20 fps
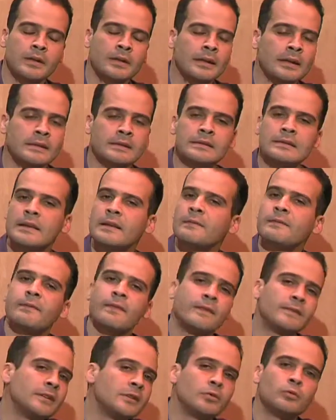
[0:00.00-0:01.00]
in the next 10,
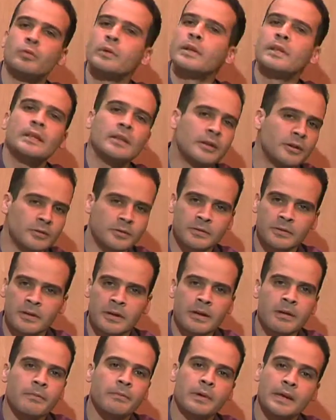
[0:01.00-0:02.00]
15, 20 years,
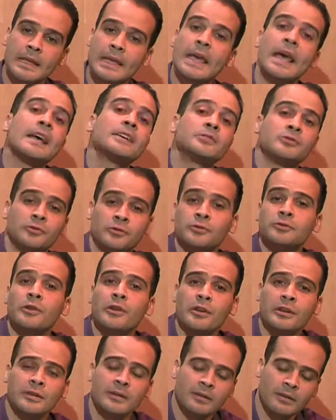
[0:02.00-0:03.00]
but it has to
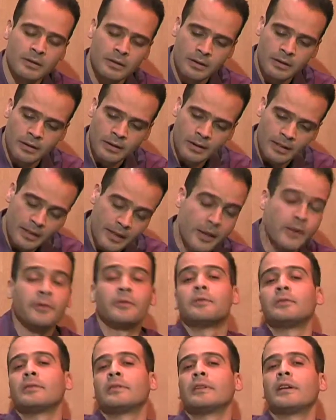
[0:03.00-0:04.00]
start there.
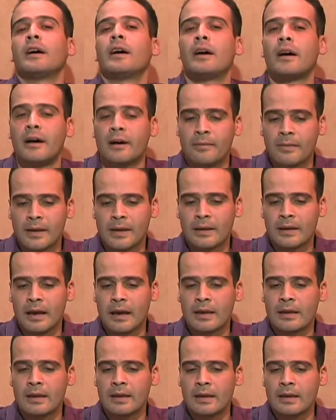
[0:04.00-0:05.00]
And
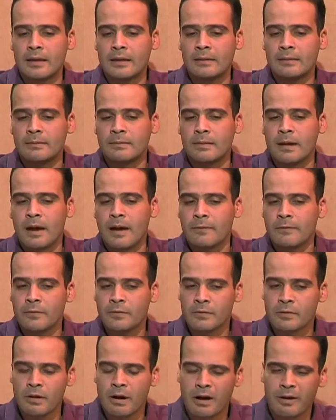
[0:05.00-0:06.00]
I
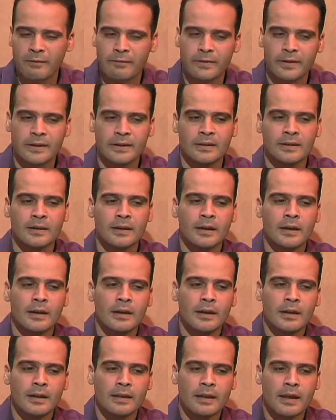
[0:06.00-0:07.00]
feel confident
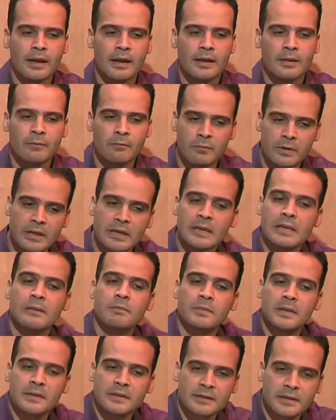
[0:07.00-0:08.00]
that if we
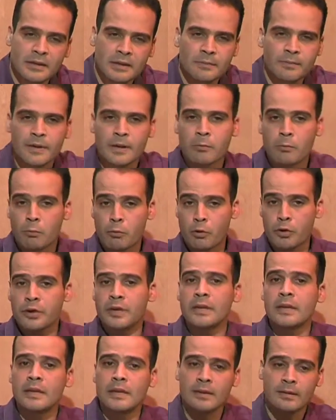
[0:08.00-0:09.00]
keep this up and
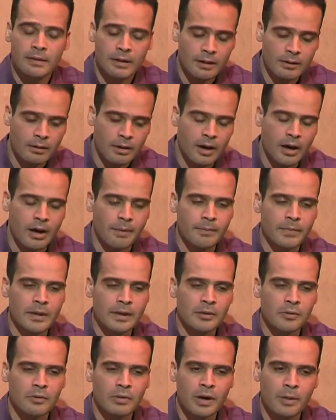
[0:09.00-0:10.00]
working
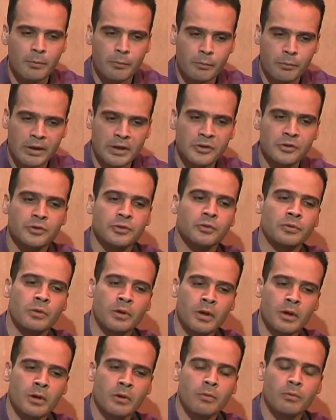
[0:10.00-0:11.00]
in collaboration
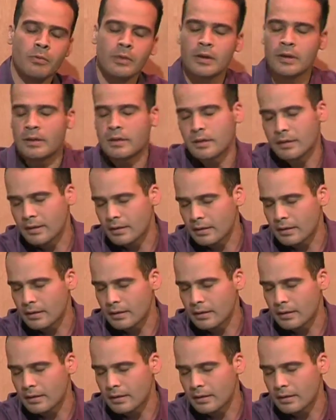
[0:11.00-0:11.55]
with